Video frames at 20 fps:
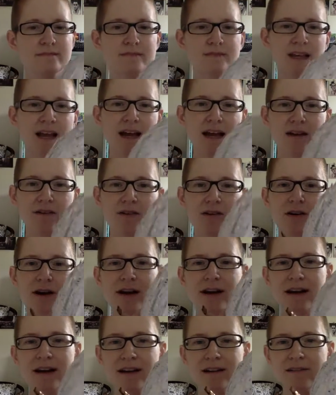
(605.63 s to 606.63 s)
I don't know, I
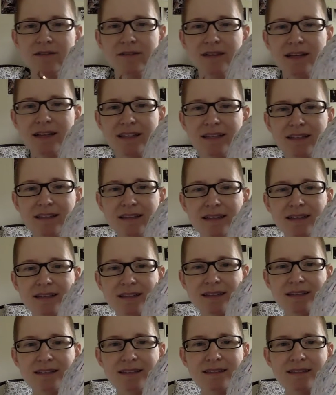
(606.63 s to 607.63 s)
kind of like
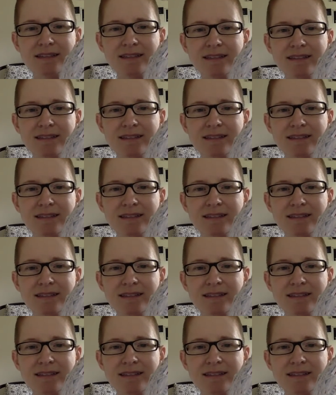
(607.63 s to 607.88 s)
this